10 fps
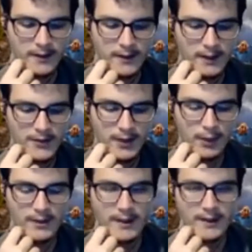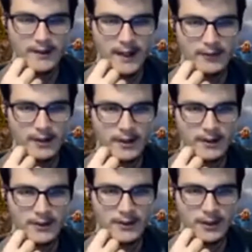And so I went down in Africa, in
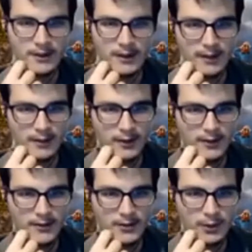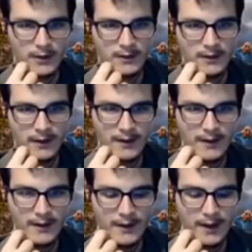the jungle of Africa, to train
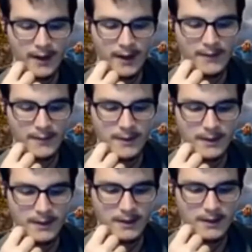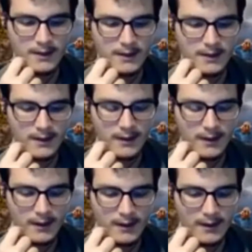on how to be
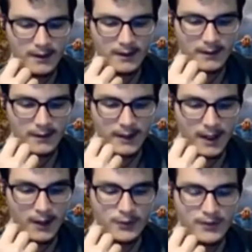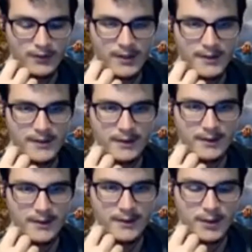like how to facilitate
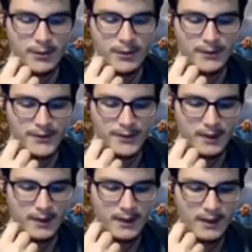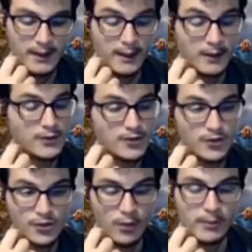these ceremonies. And I learned
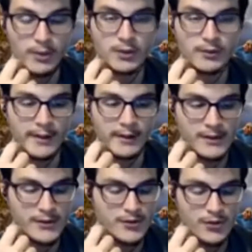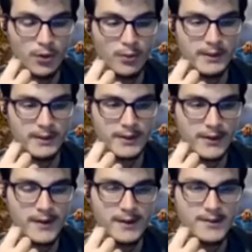so much over there, and so many other
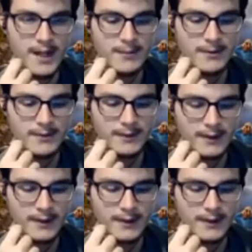things happened.